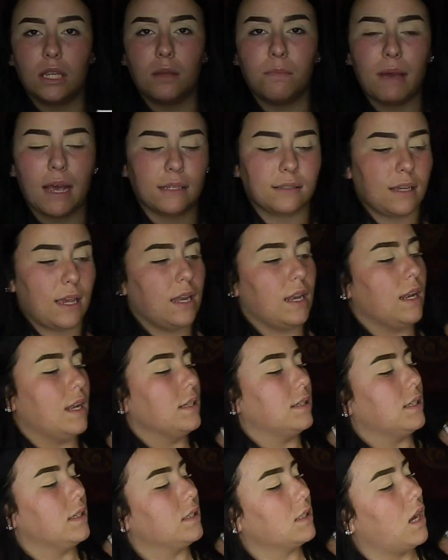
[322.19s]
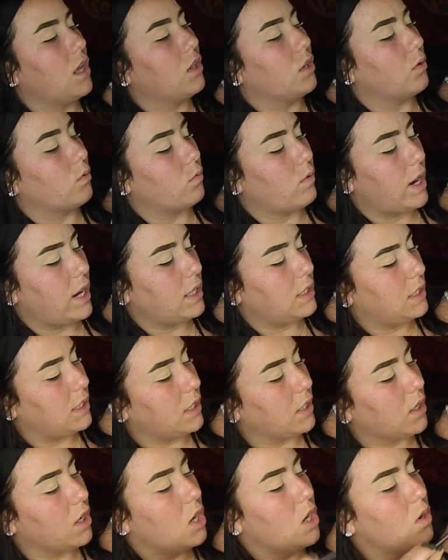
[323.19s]
the best. And it is this color right
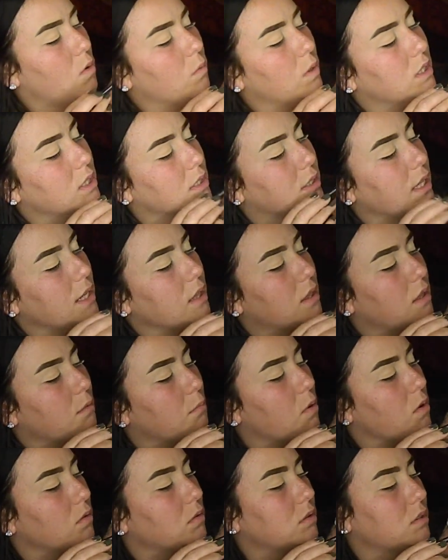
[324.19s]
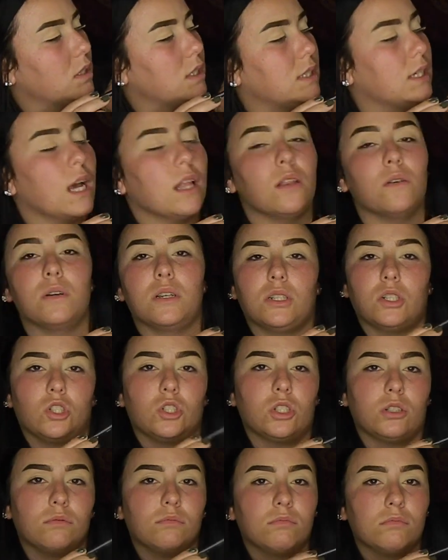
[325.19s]
here. Which is like the most yellowish
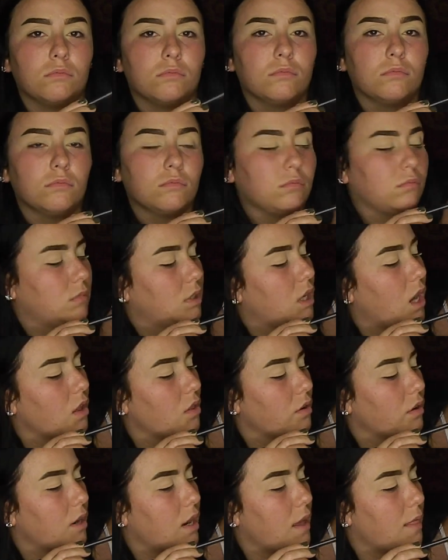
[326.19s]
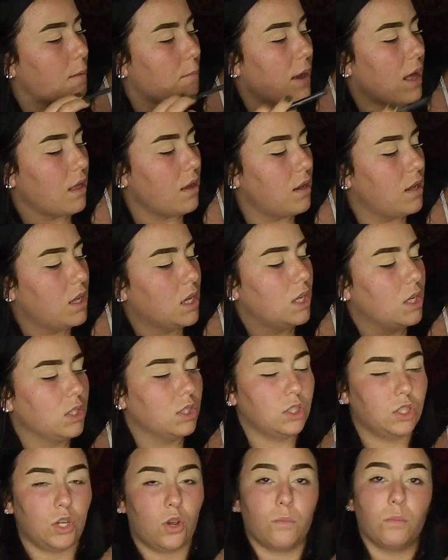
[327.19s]
color in the palette.
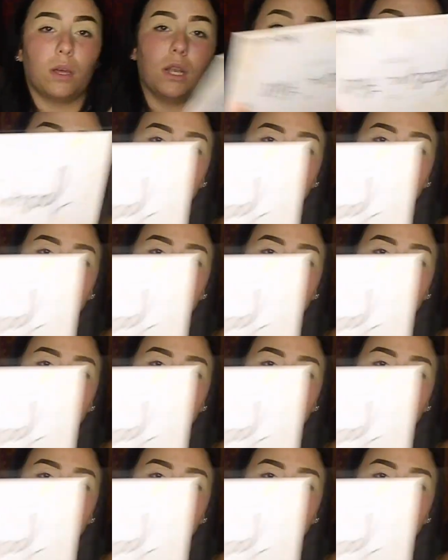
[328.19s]
So, I'm going to